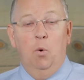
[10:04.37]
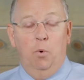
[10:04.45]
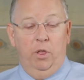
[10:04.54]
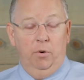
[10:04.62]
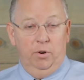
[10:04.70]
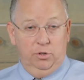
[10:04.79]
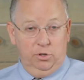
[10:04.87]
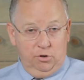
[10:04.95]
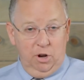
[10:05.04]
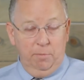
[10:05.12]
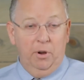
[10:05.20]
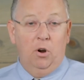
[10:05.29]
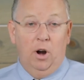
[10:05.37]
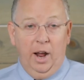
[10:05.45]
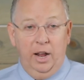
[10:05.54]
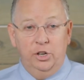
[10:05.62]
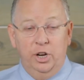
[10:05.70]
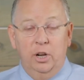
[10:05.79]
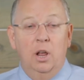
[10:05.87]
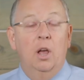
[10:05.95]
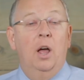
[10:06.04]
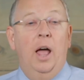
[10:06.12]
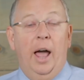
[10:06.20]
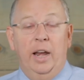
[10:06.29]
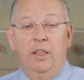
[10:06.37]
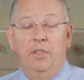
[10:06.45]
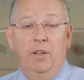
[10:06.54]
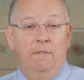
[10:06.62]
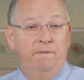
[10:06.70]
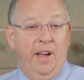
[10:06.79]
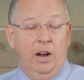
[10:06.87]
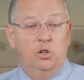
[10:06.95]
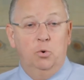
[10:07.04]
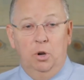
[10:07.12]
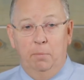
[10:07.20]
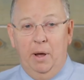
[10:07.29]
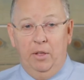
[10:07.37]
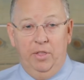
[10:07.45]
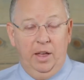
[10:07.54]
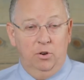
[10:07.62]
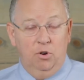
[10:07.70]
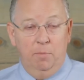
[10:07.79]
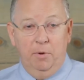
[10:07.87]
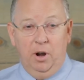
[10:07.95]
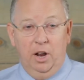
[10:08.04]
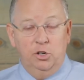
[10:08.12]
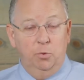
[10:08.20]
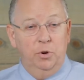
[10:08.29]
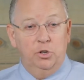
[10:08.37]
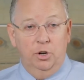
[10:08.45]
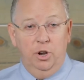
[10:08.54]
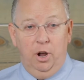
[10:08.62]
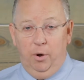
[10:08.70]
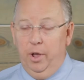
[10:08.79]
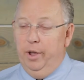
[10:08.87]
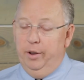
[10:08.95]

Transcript: whether it's treatment or hygiene anything factual about that treatment or hygiene we should know?